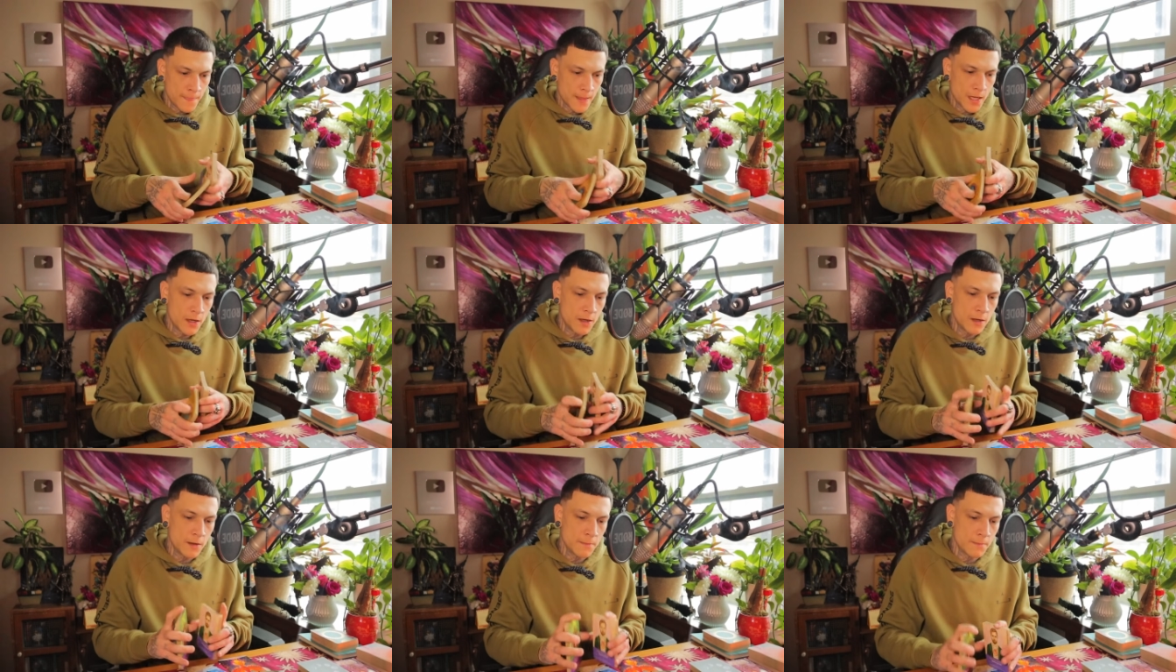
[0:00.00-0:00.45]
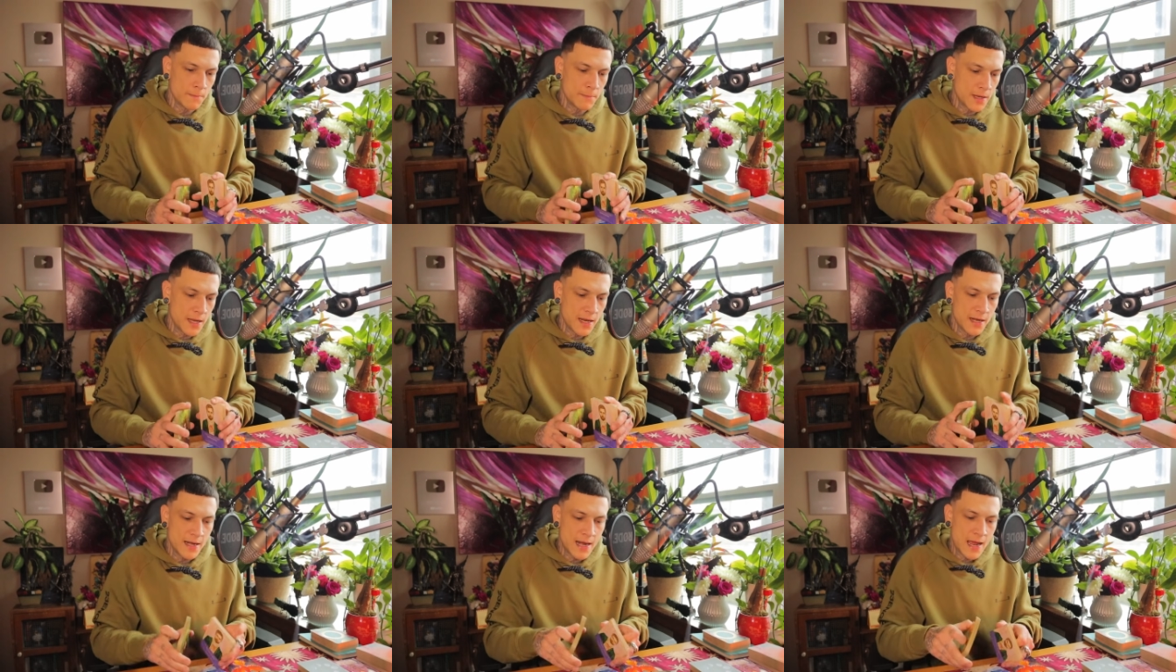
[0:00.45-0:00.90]

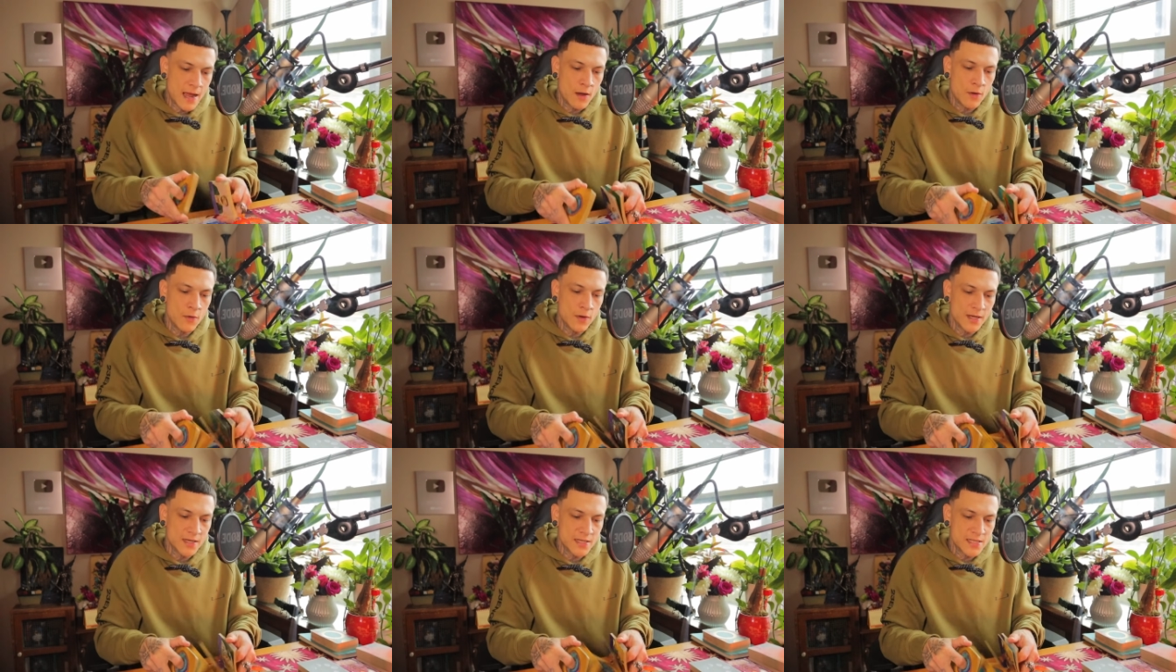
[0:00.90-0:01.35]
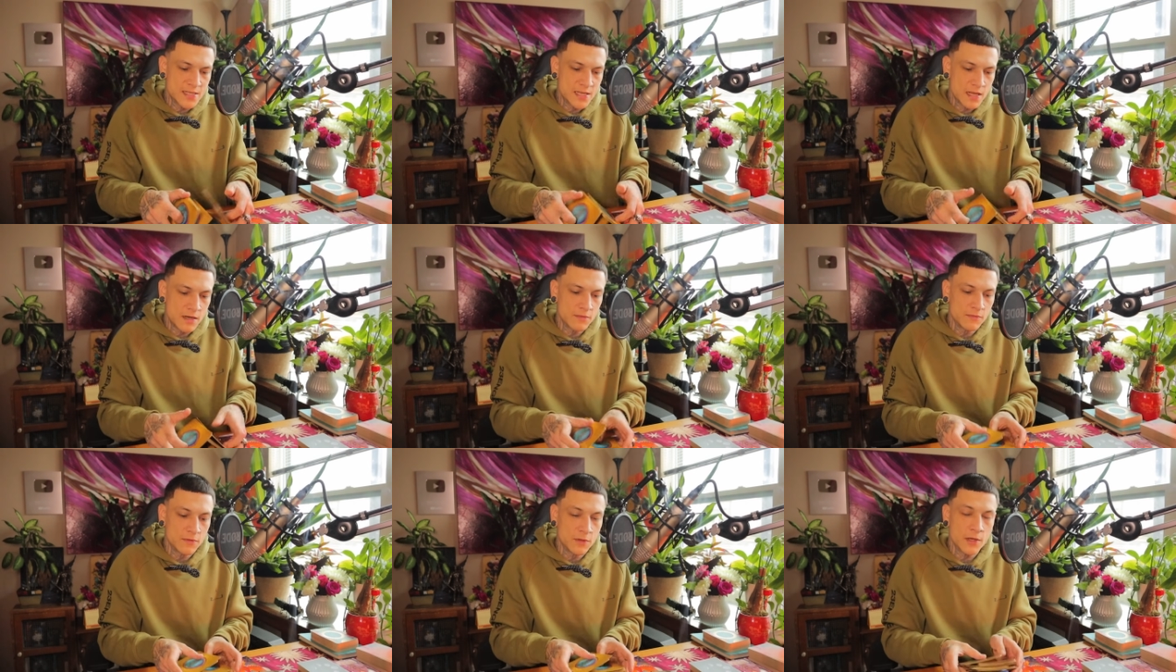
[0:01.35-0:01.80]
And now,
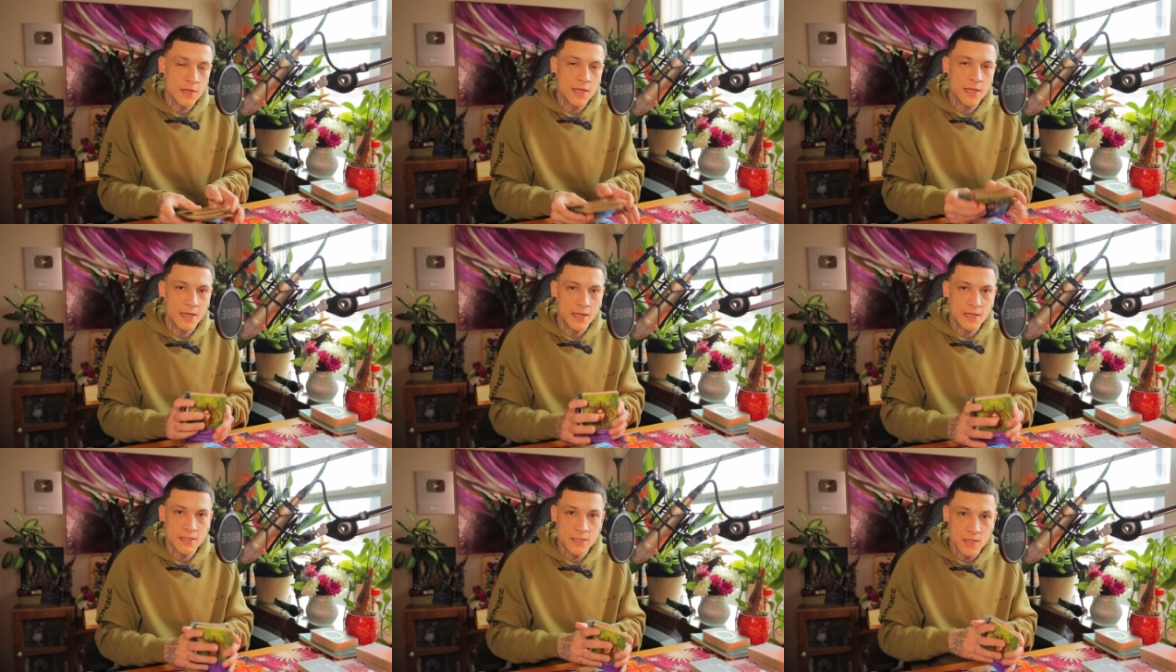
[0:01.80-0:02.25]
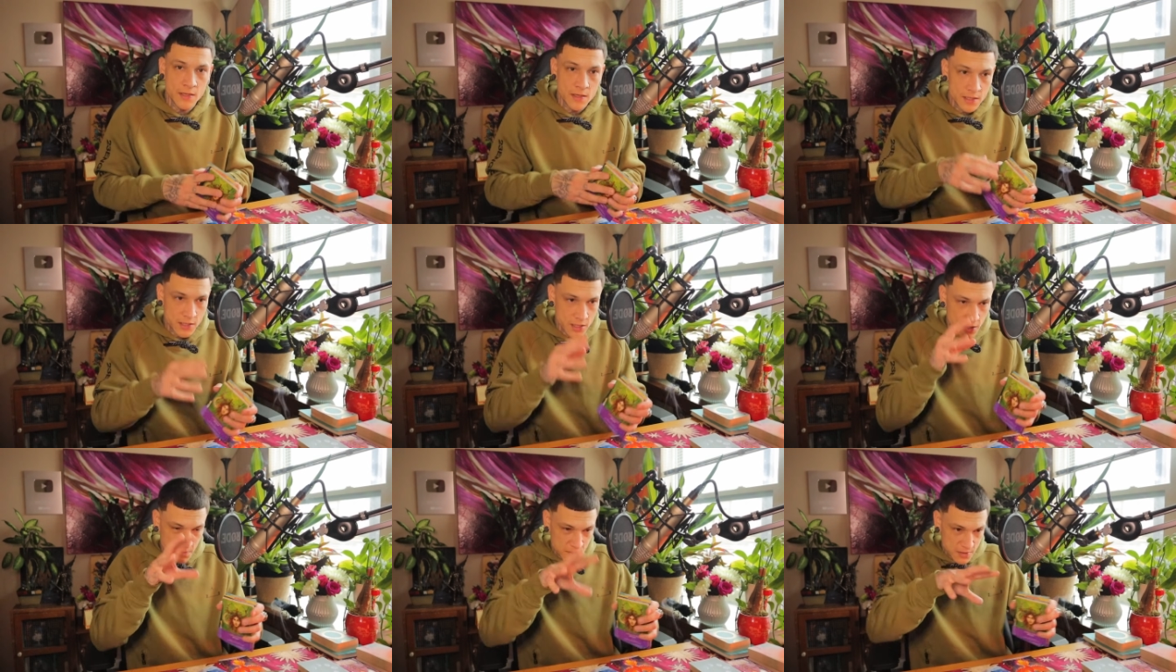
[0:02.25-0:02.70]
instead of looking into
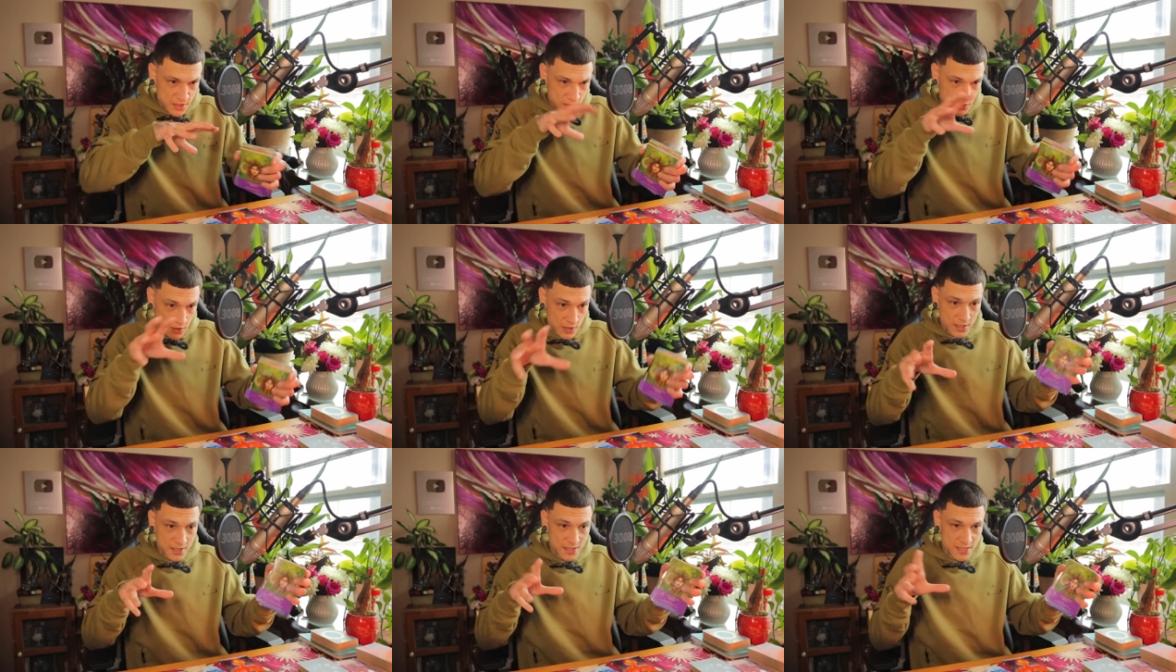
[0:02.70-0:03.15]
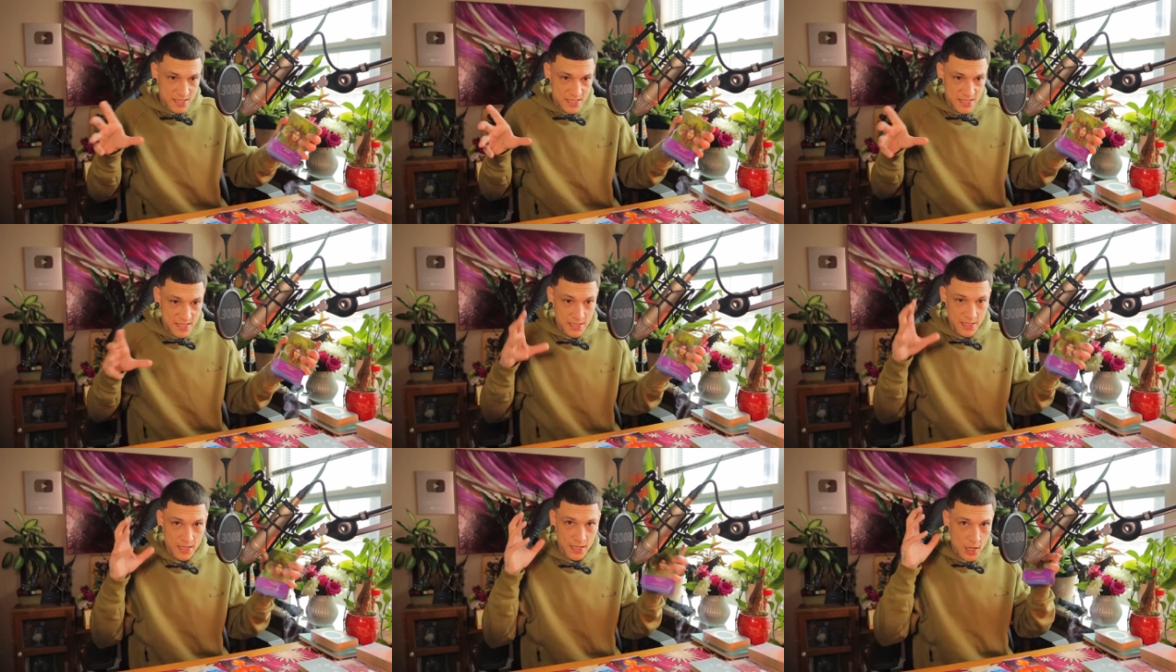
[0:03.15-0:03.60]
the dumpster and
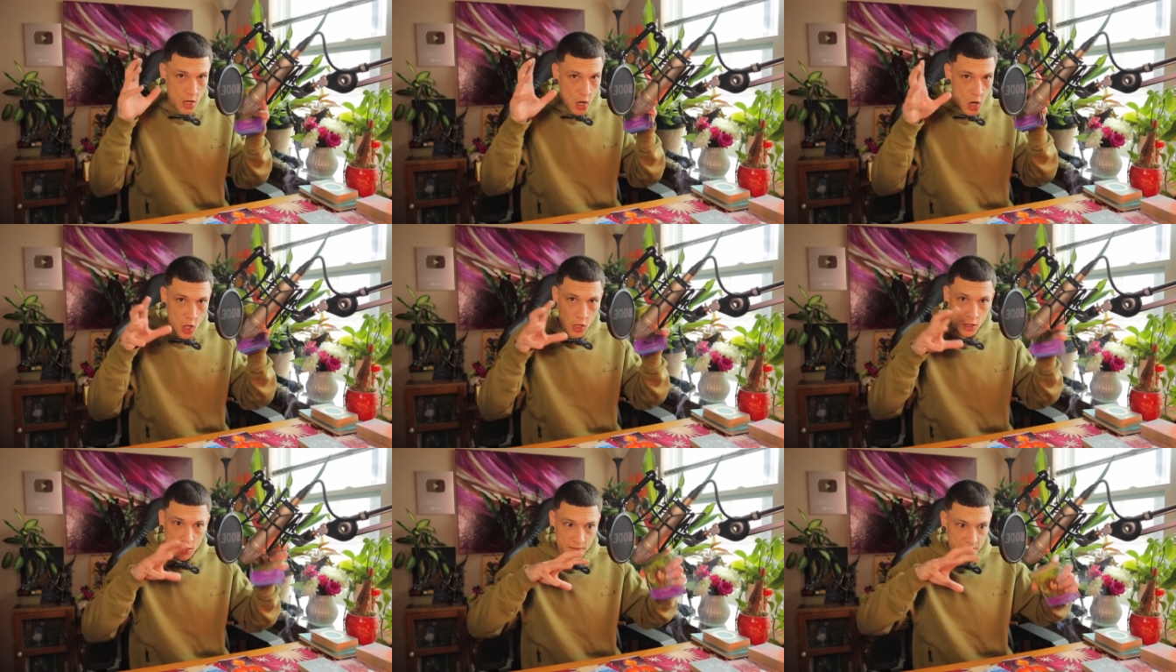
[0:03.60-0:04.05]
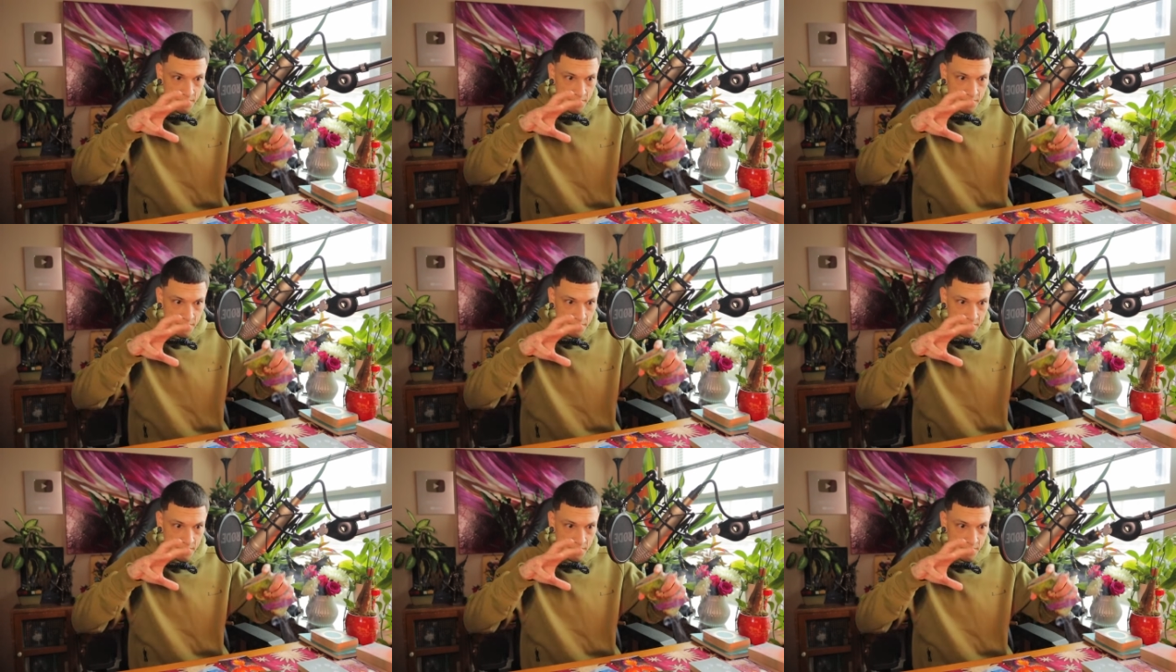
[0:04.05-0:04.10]
seeing all